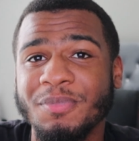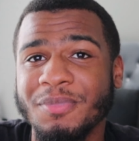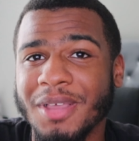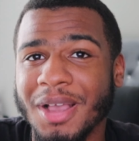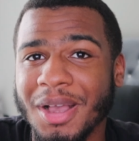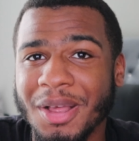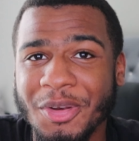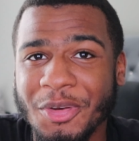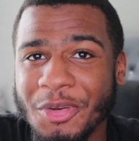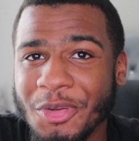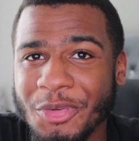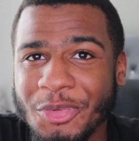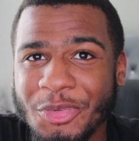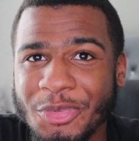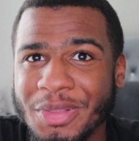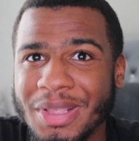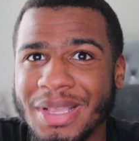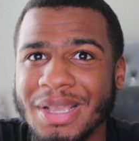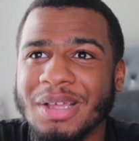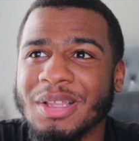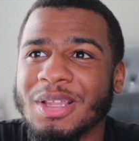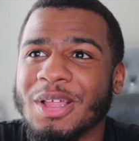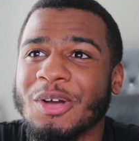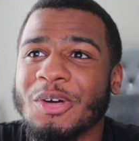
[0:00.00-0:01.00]
I know you're
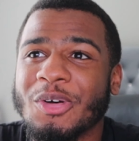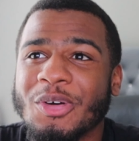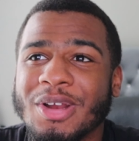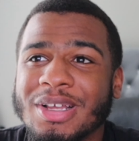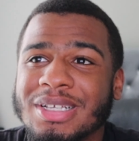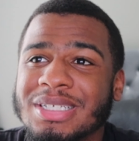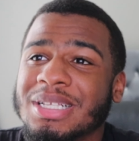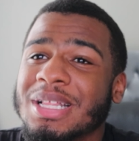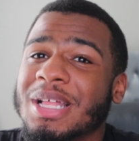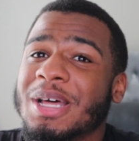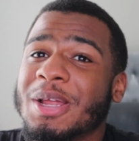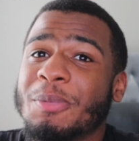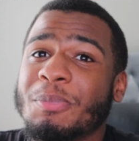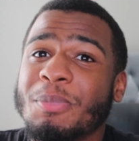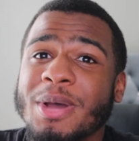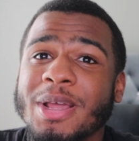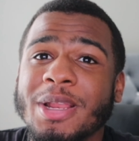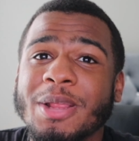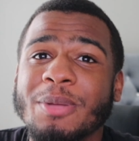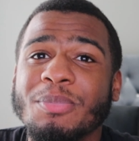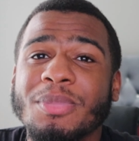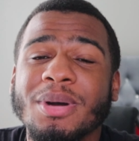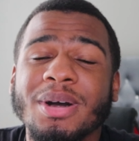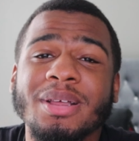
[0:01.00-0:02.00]
thinking like, oh, that's a lot of
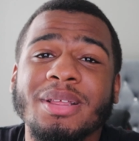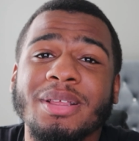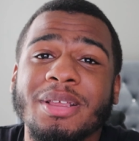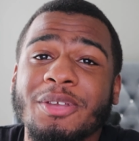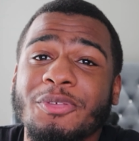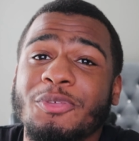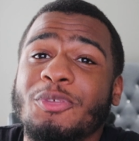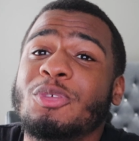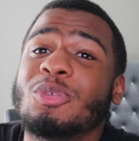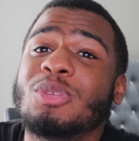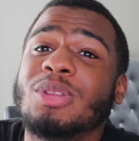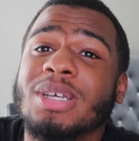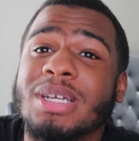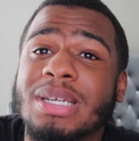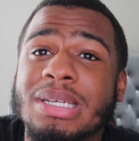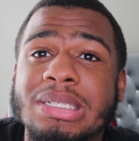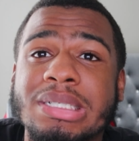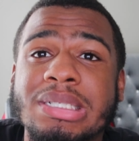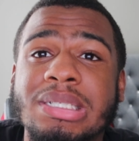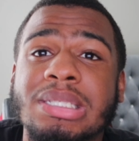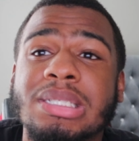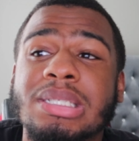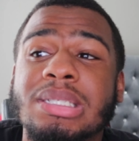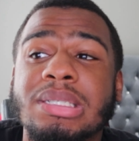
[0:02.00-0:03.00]
money, but if you're
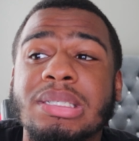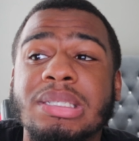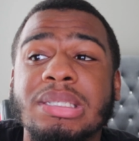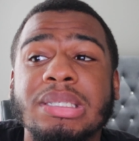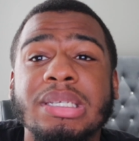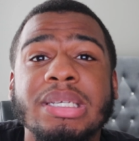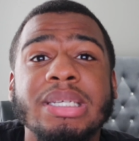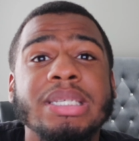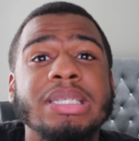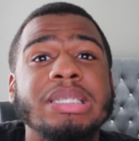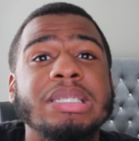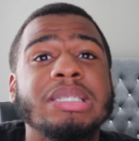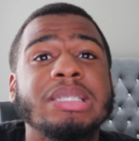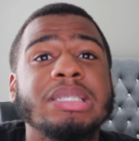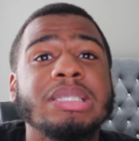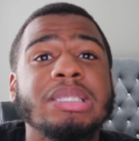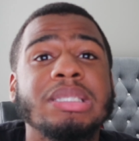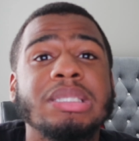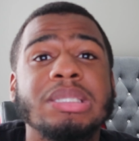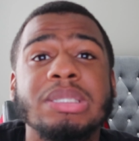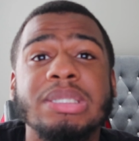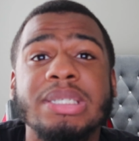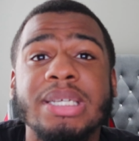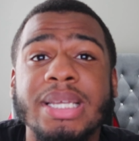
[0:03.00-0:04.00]
looking
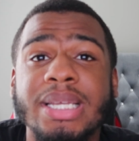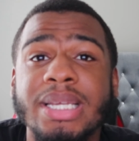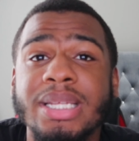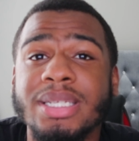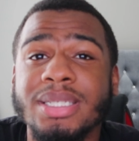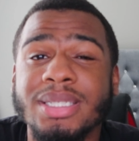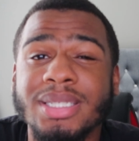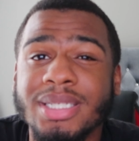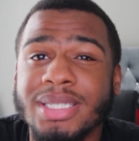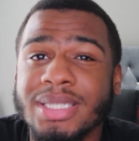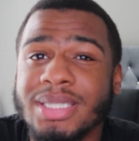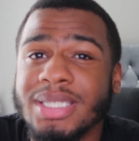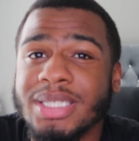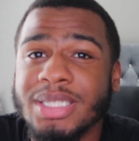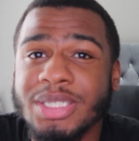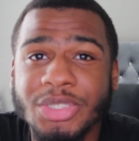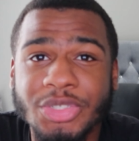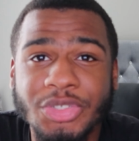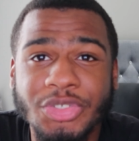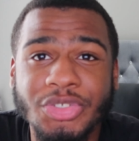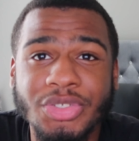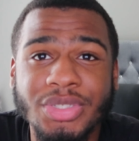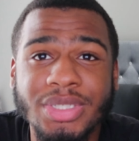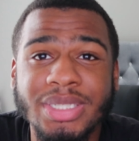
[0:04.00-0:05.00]
into getting in this
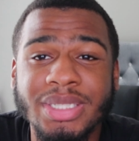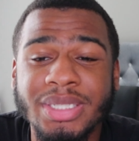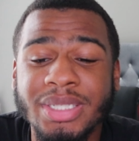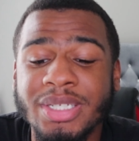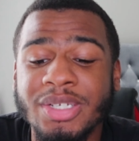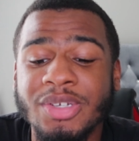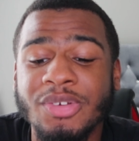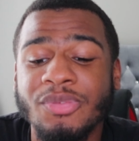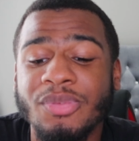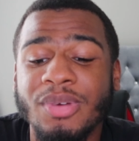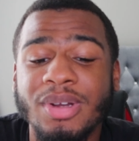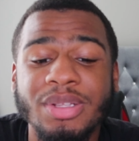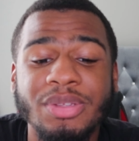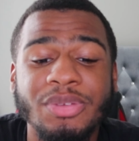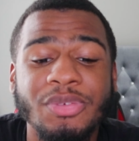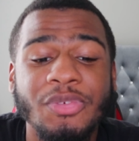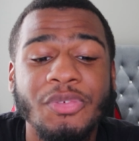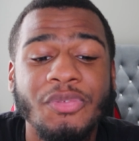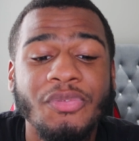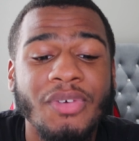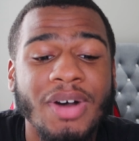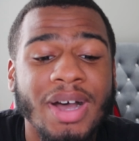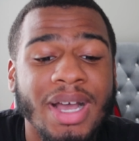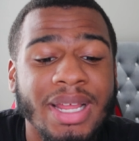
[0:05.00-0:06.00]
industry, whether you're
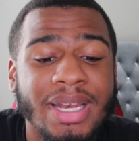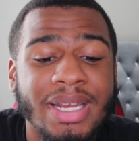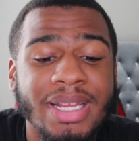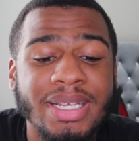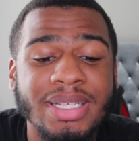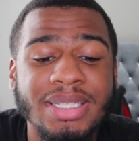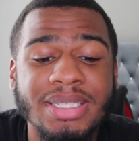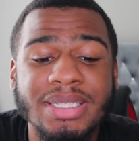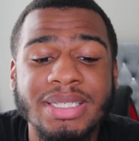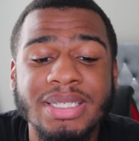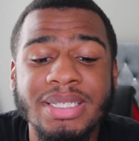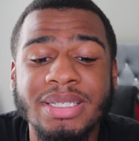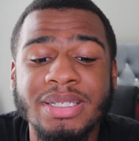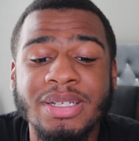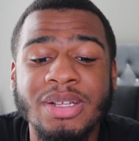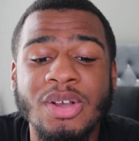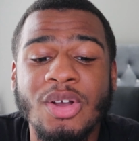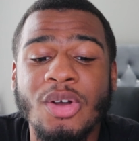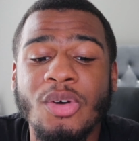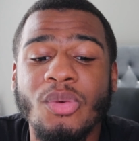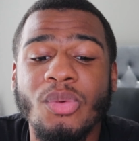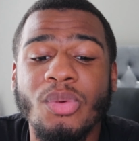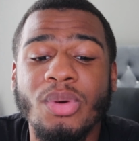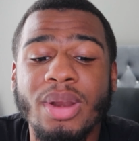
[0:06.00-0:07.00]
financing
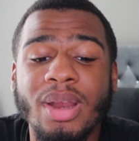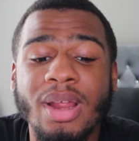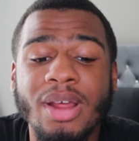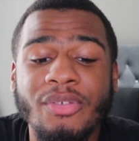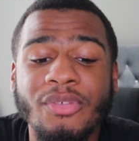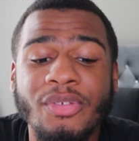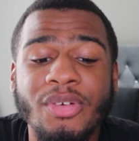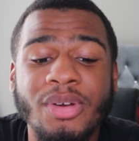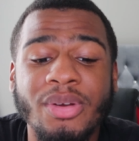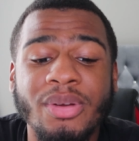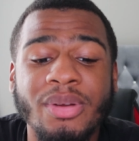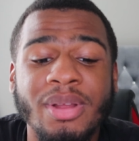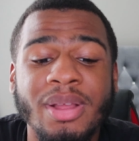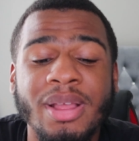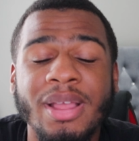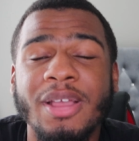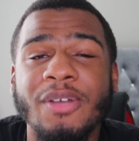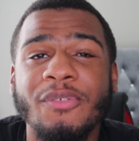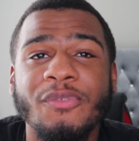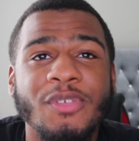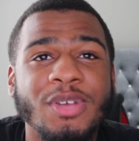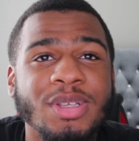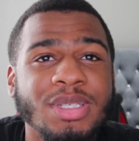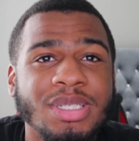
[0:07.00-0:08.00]
or whatever,
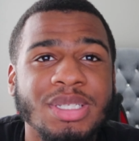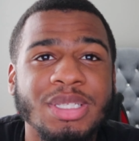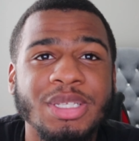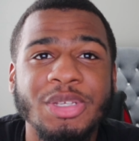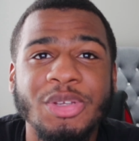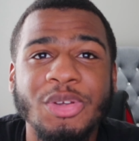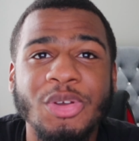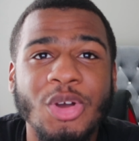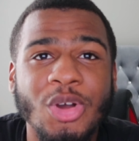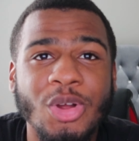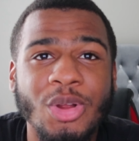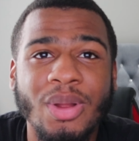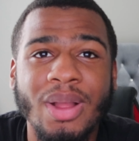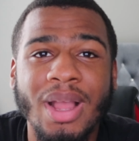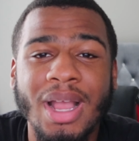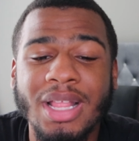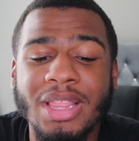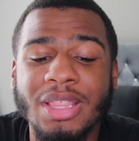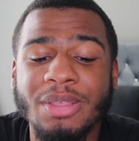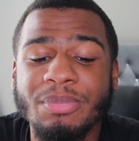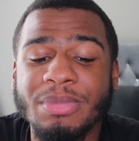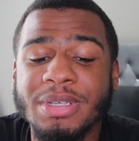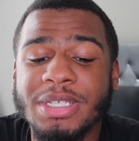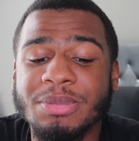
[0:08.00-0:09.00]
eventually you're gonna
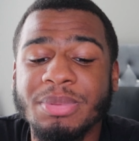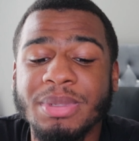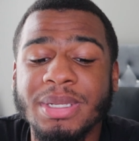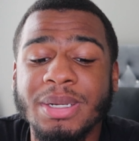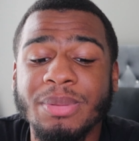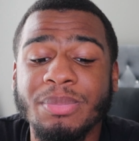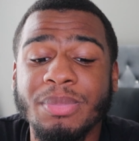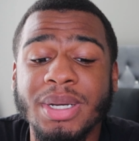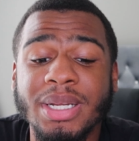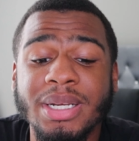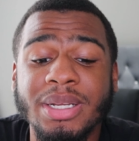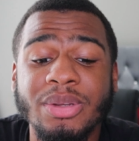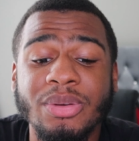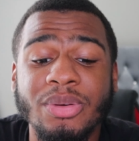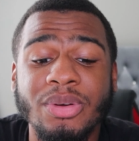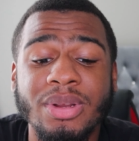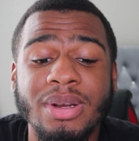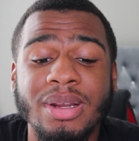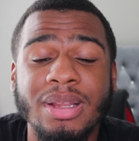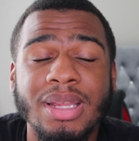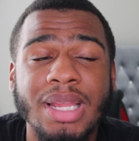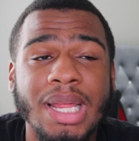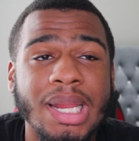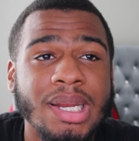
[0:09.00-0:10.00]
have to be spending money
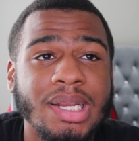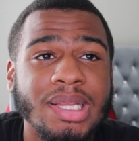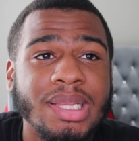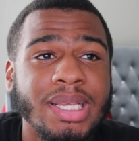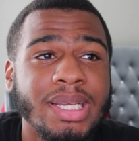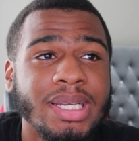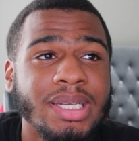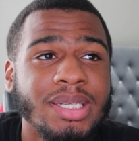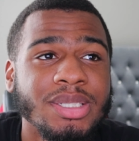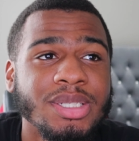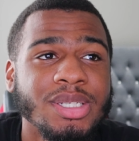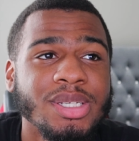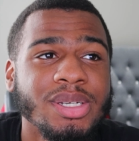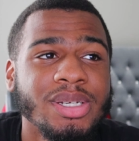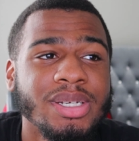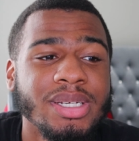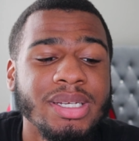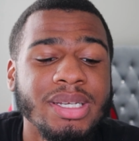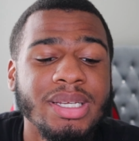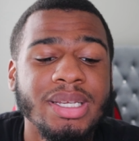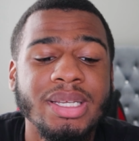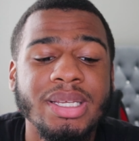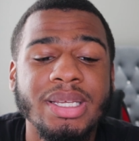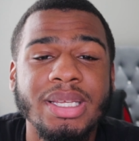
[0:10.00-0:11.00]
on a lot of things
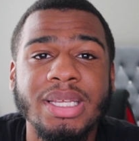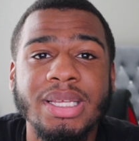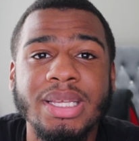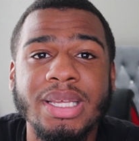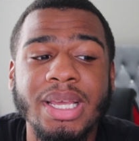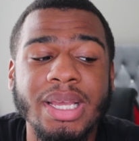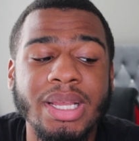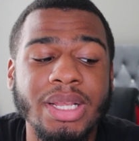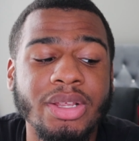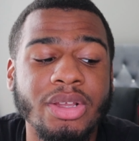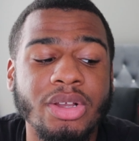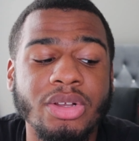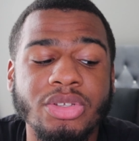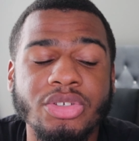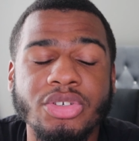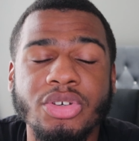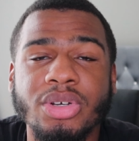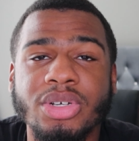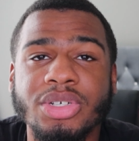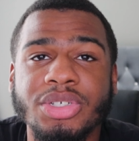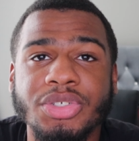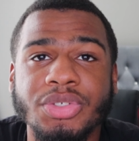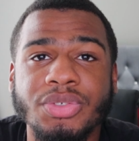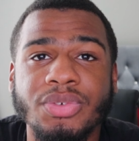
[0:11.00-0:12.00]
and getting your
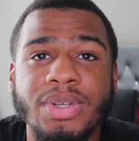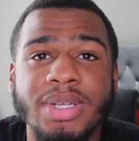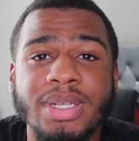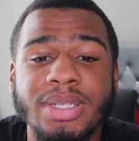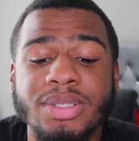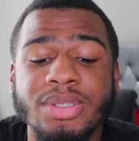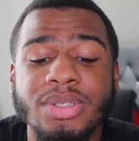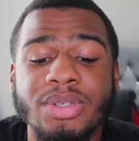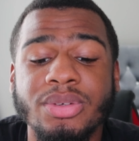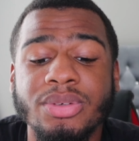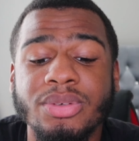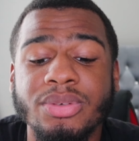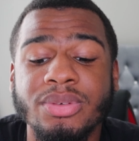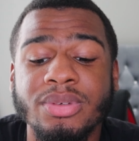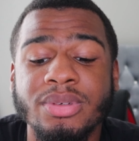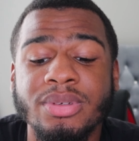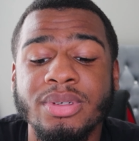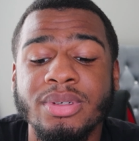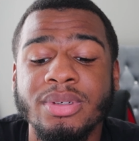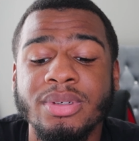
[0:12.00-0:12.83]
truck straight. So